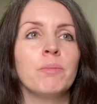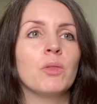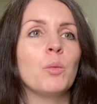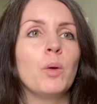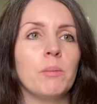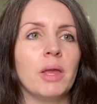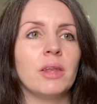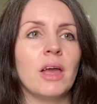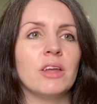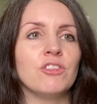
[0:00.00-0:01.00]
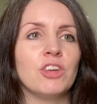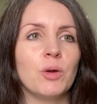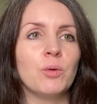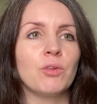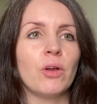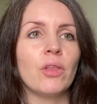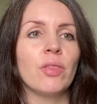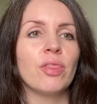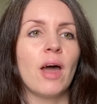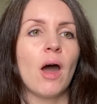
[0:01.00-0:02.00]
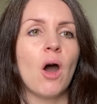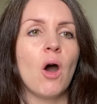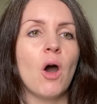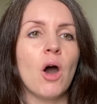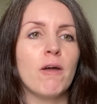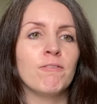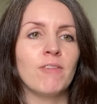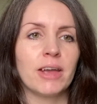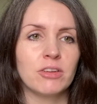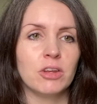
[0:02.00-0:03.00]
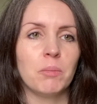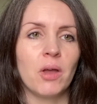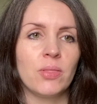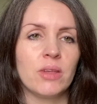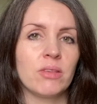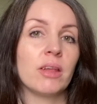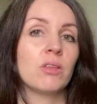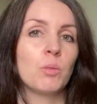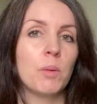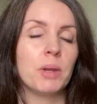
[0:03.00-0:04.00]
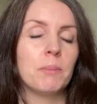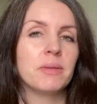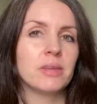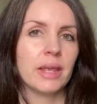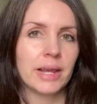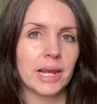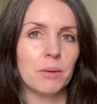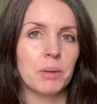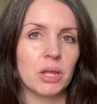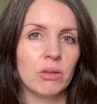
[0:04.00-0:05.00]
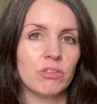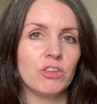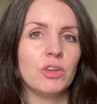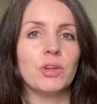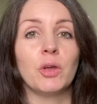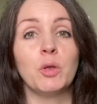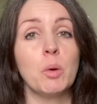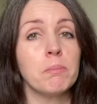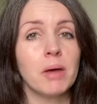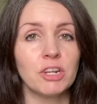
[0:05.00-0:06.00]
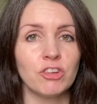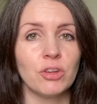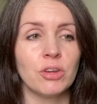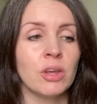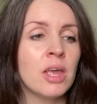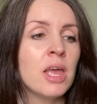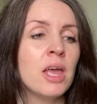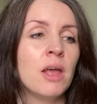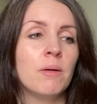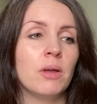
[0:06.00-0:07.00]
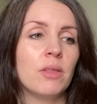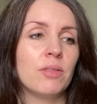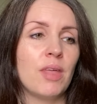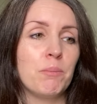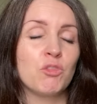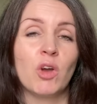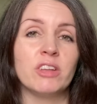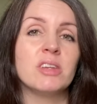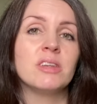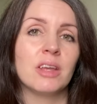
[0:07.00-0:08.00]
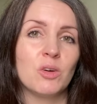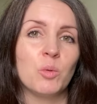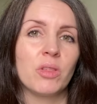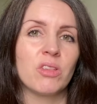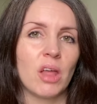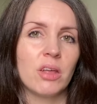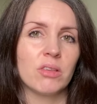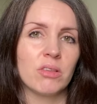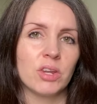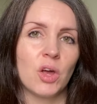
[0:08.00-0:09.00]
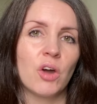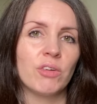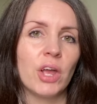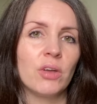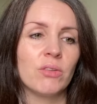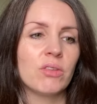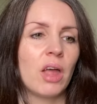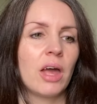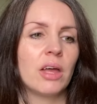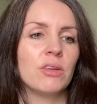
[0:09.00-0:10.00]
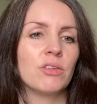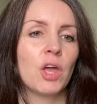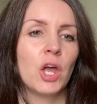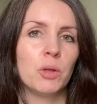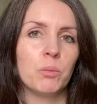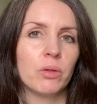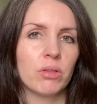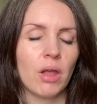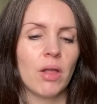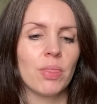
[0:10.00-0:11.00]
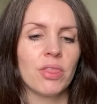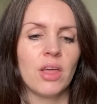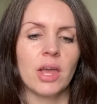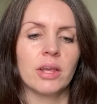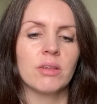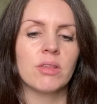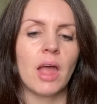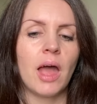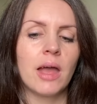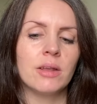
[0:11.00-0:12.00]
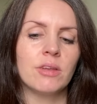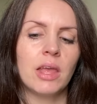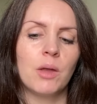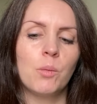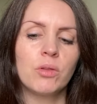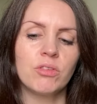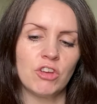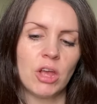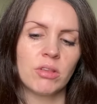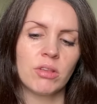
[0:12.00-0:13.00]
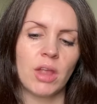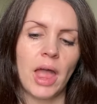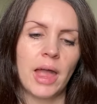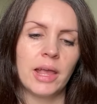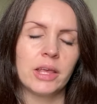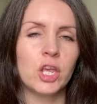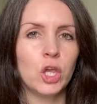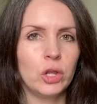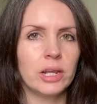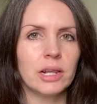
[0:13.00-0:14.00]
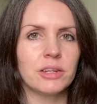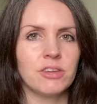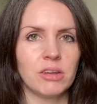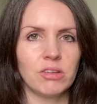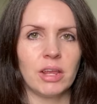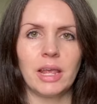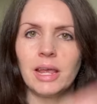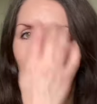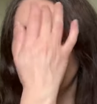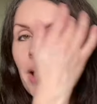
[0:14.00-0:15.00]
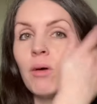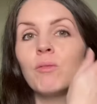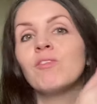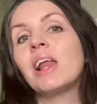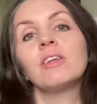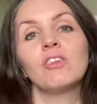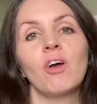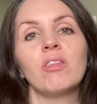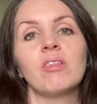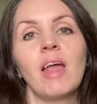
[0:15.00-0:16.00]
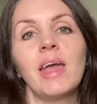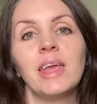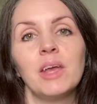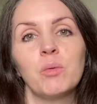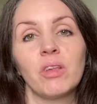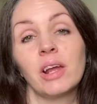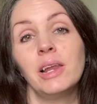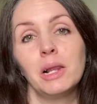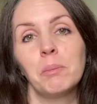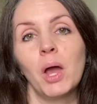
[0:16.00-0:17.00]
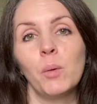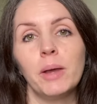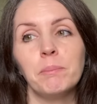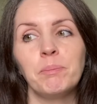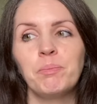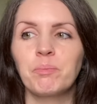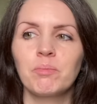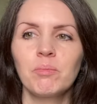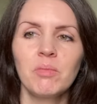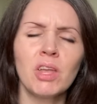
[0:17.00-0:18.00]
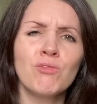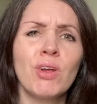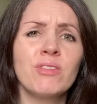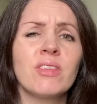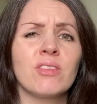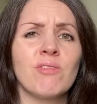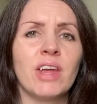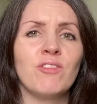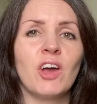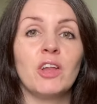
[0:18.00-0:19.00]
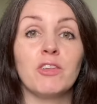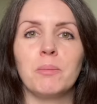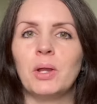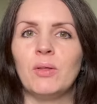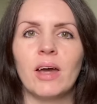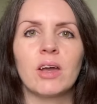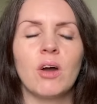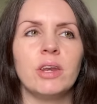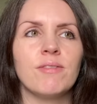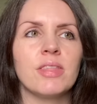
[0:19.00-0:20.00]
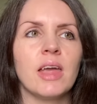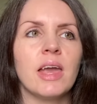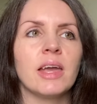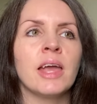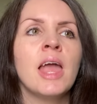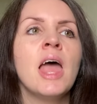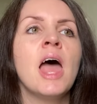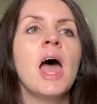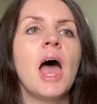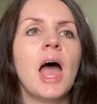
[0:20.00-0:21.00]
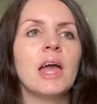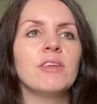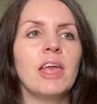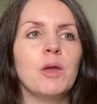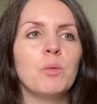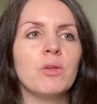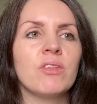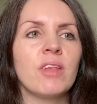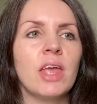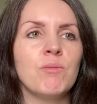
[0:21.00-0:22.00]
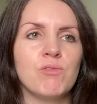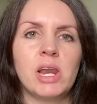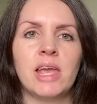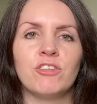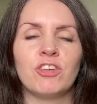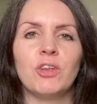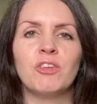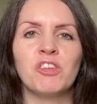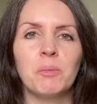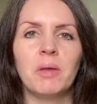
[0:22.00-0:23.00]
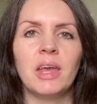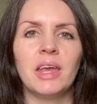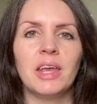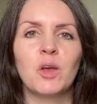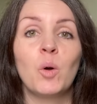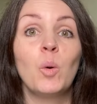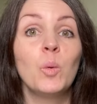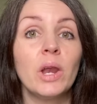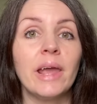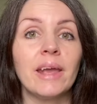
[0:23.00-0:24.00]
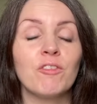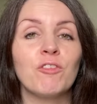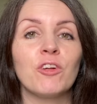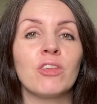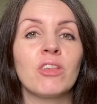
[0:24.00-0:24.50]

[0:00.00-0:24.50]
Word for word: the women and children that are affected by these things, the women in particular, because, you know, you imagine them trying to deal with certain scenarios and cope with certain things. And it was just a cute little ditty about Valentine's Day. It was like a little poem. Roses are red, violets are blue, that kind of thing. And it was in relation to me calling for